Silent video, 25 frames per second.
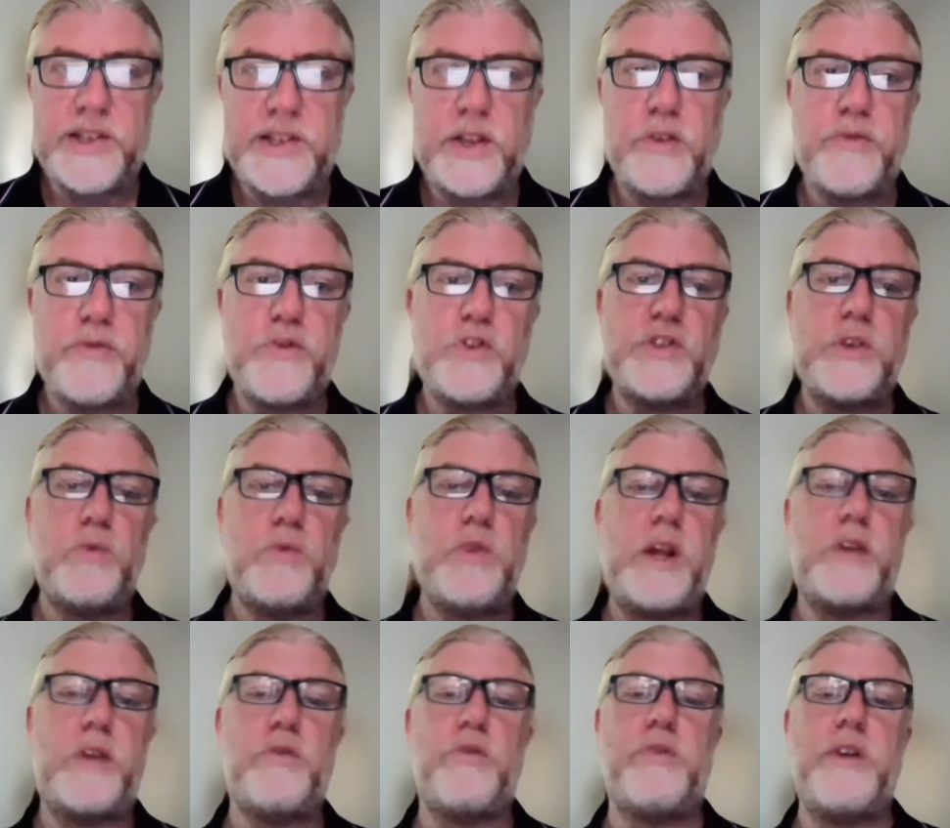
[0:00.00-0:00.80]
And of course, I would
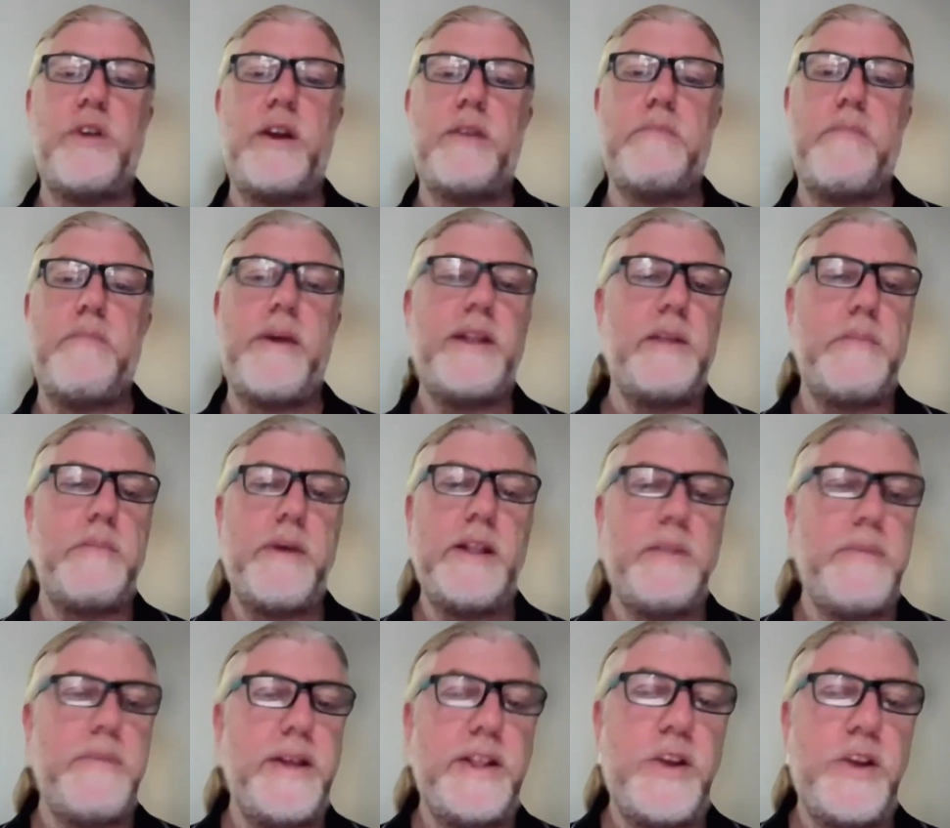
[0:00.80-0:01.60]
like to thank
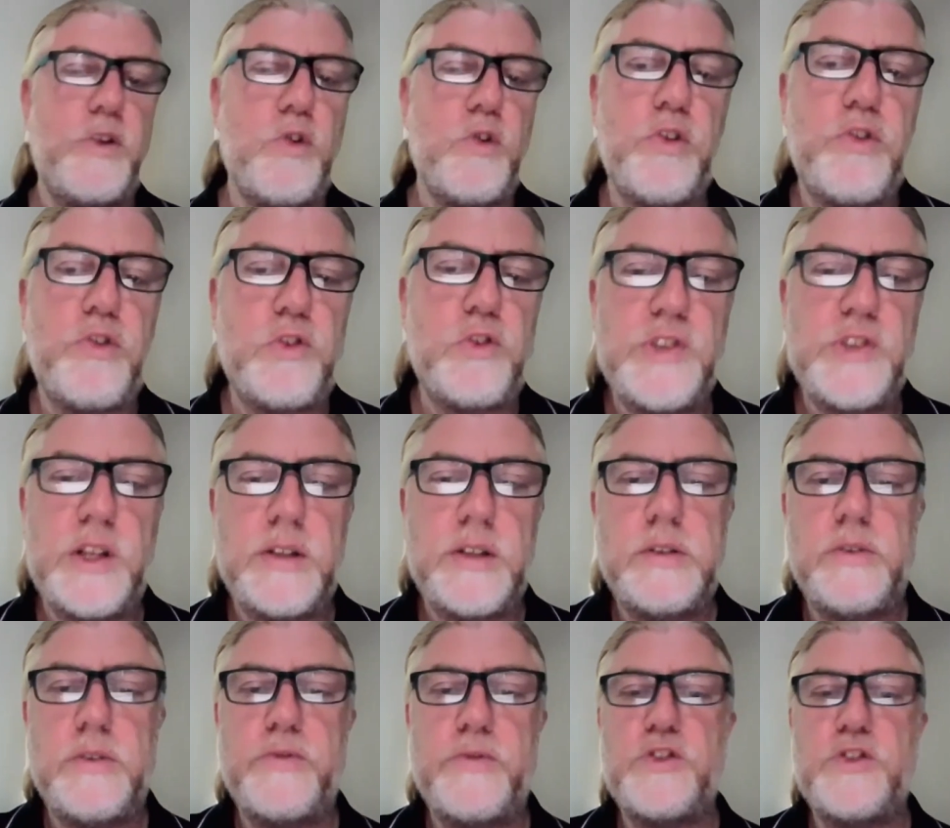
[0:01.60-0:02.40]
many authors
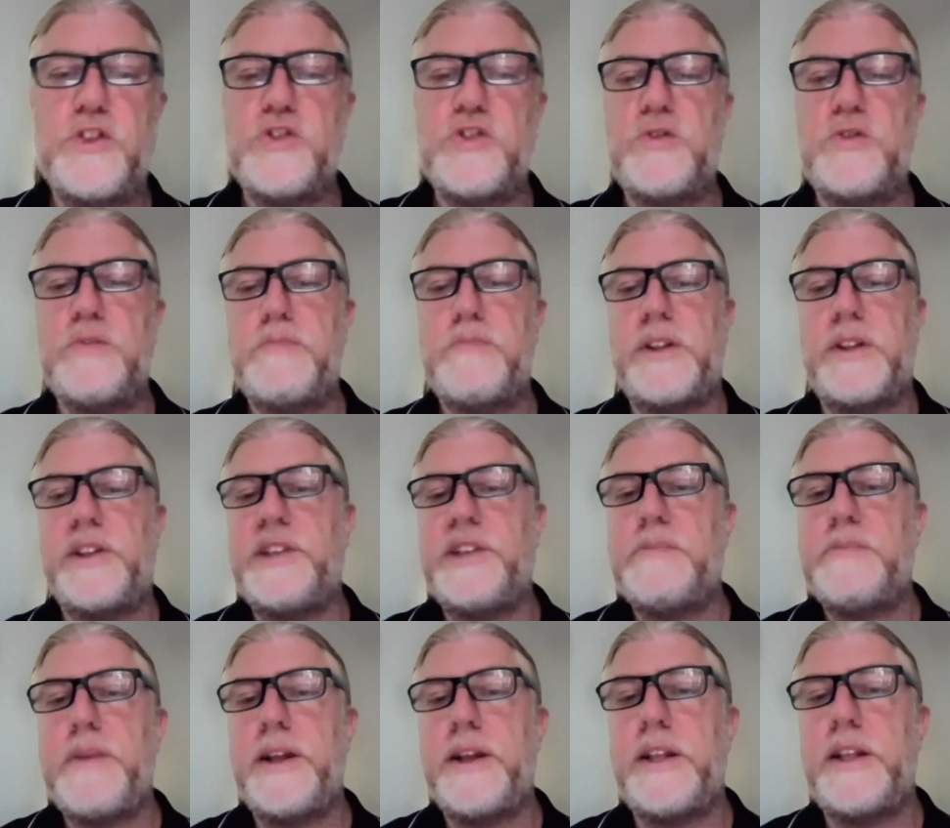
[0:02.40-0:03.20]
that, of course,
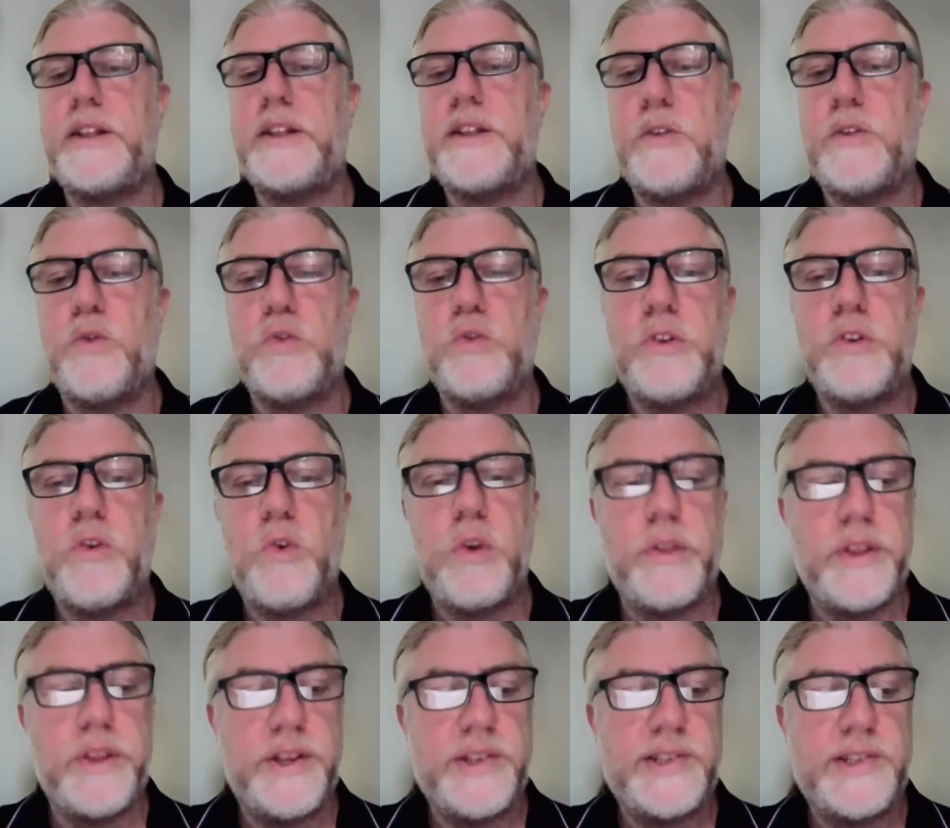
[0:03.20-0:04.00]
participated in
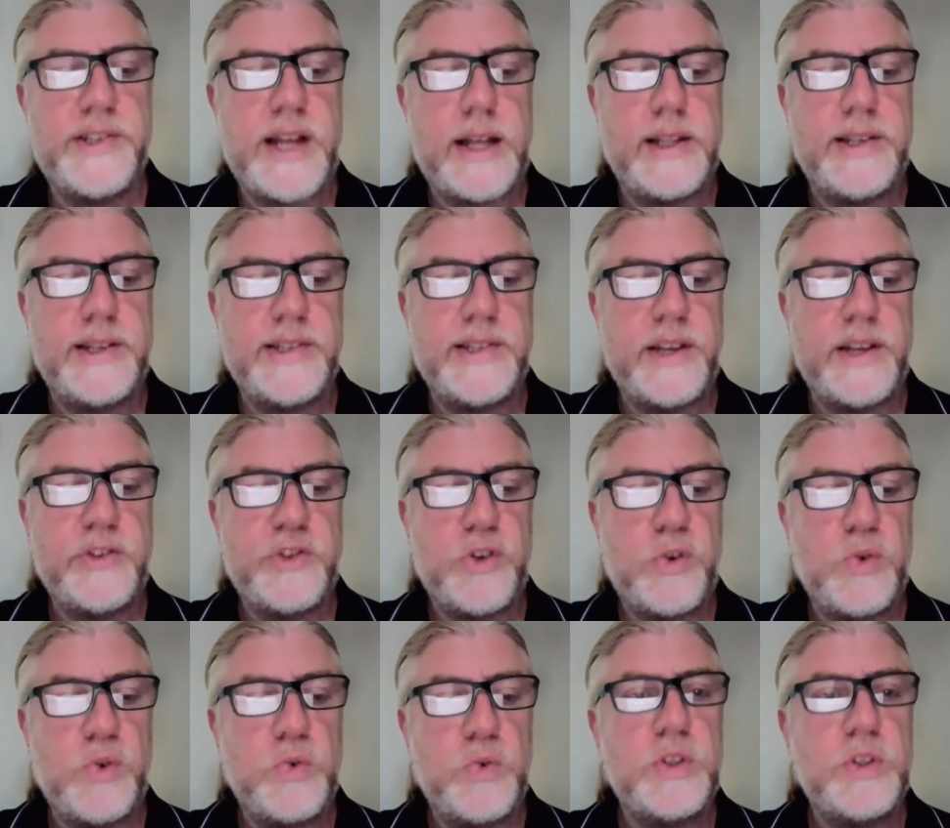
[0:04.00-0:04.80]
all these studies I
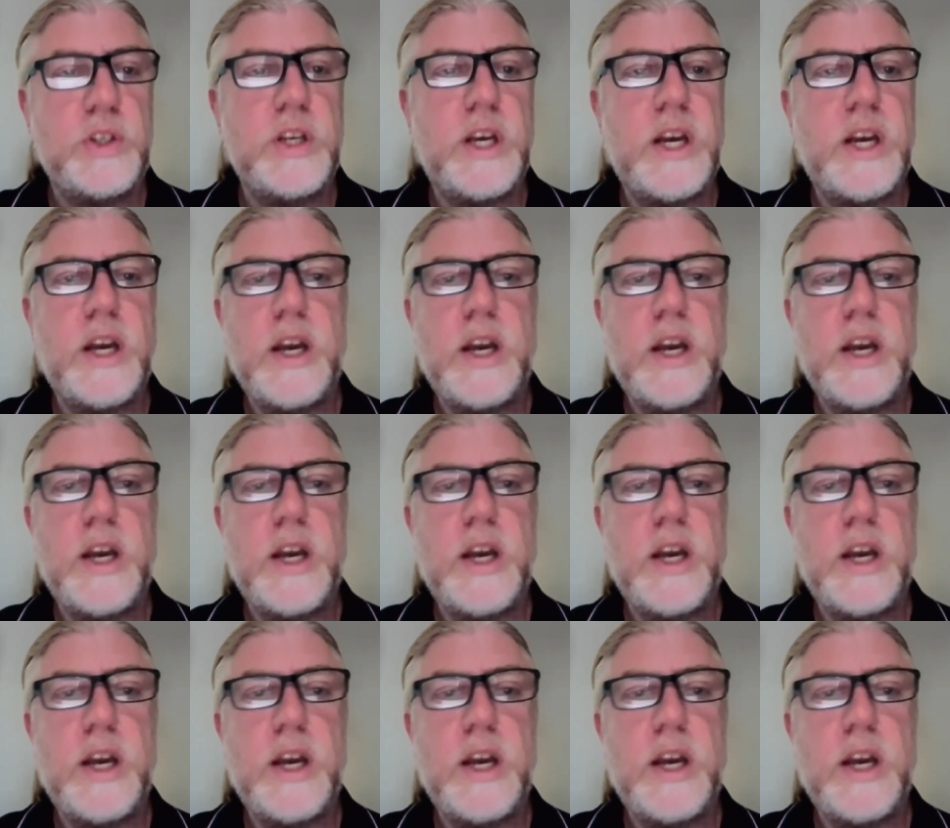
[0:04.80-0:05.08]
showed.